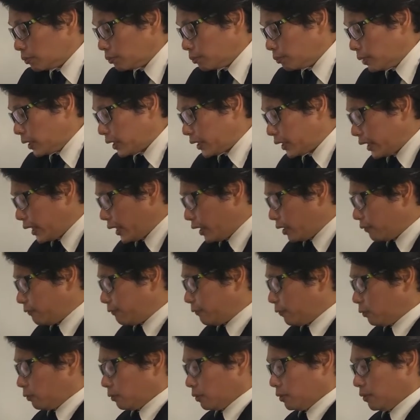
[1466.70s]
be
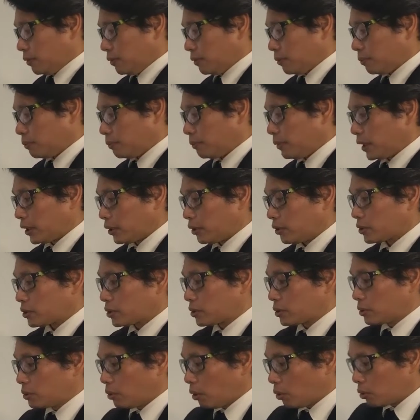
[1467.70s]
careful
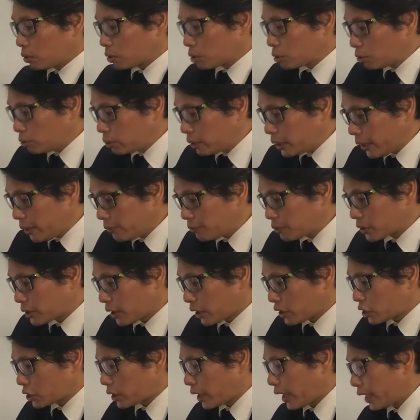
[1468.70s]
because those who live
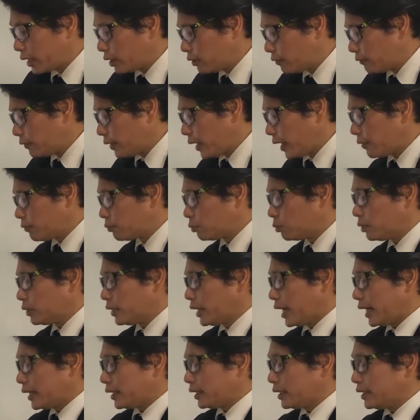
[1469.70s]
such kind of life will
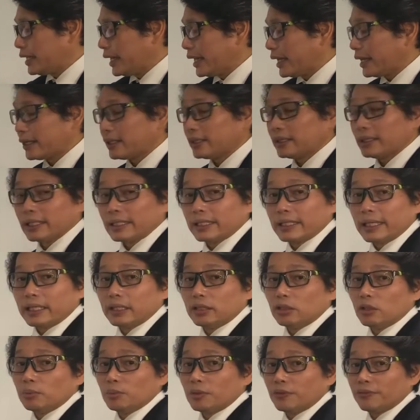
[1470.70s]
not inherit the
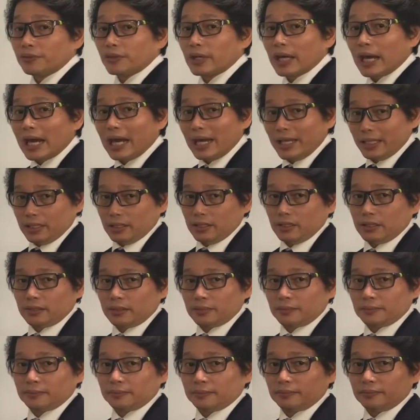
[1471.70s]
kingdom of God.
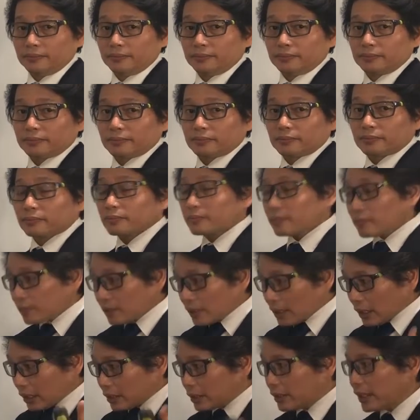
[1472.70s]

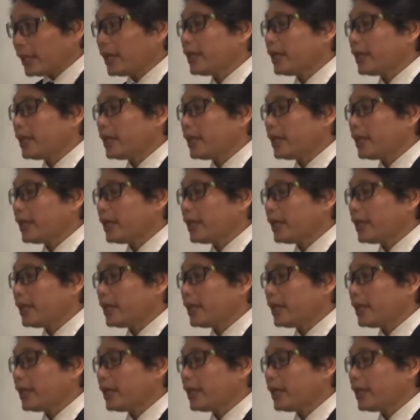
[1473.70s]
And